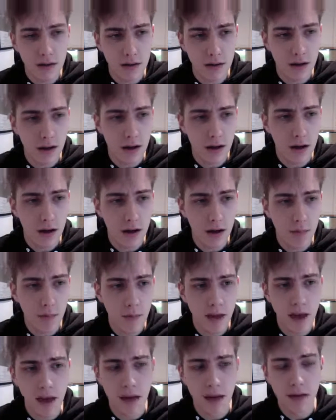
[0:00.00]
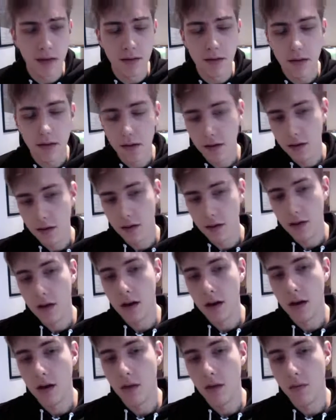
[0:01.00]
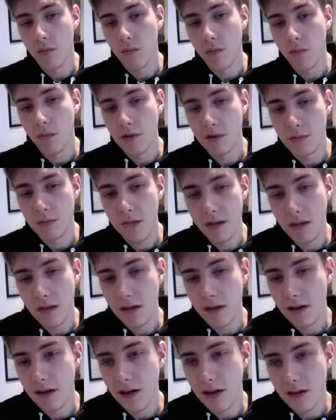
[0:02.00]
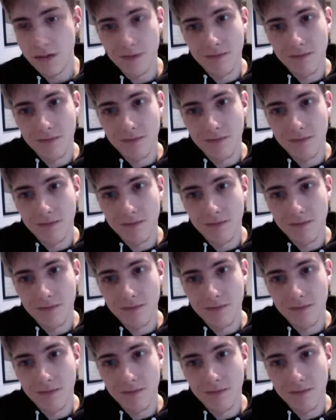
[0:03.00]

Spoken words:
and we spent the night